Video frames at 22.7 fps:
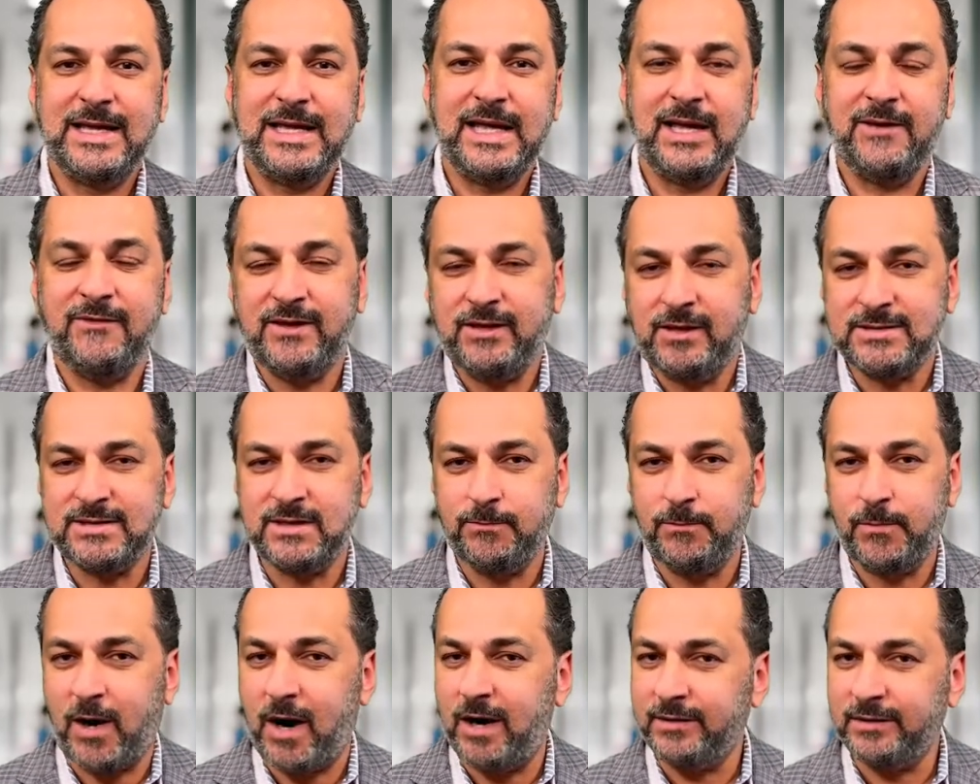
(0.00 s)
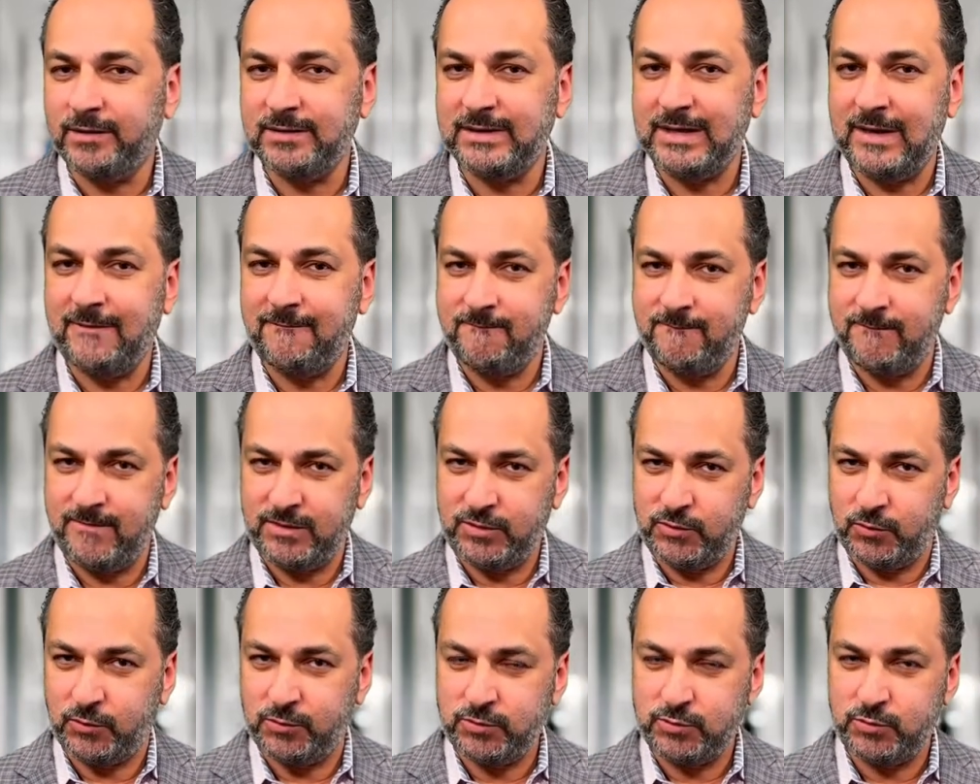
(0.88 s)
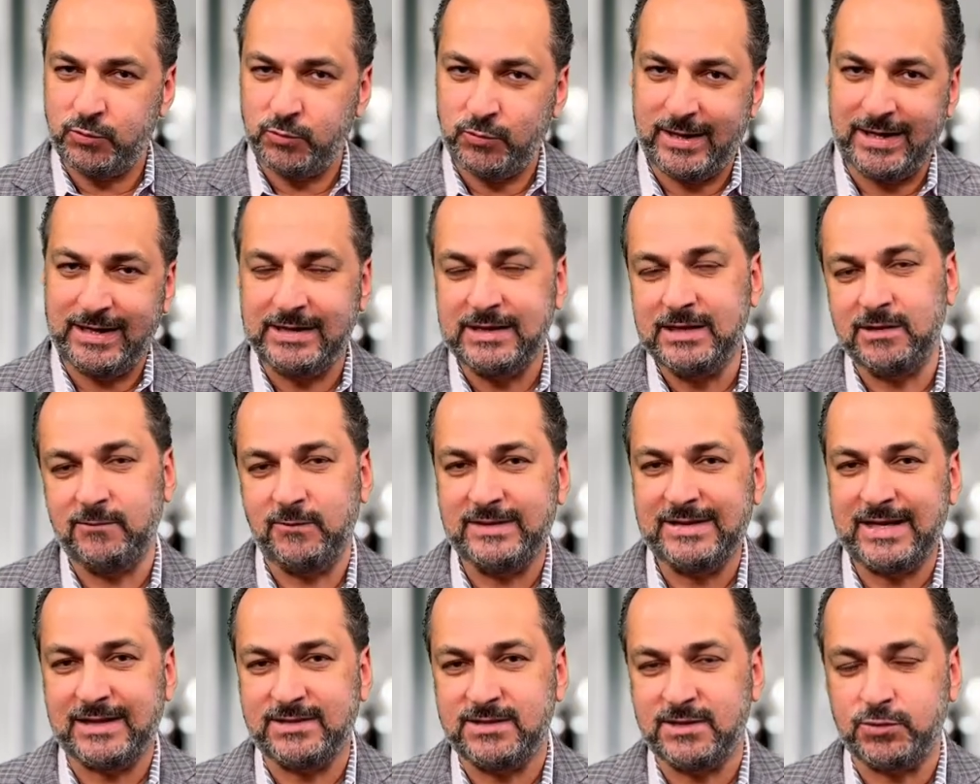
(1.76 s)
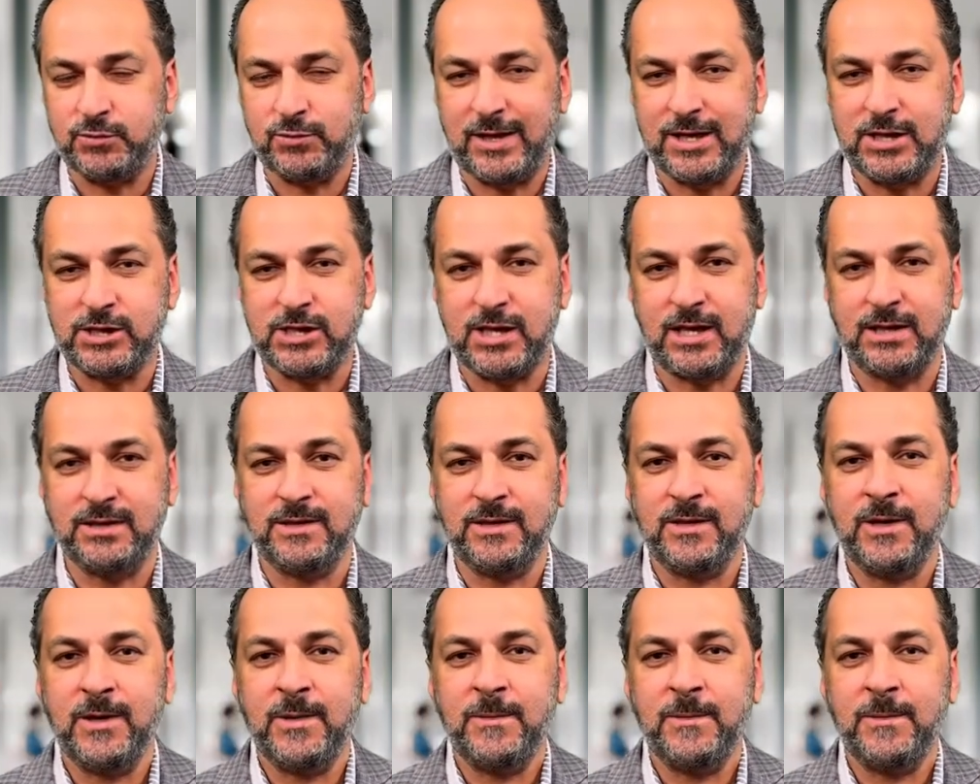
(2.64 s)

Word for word: if it doesn't bother them, we don't do anything with that situation.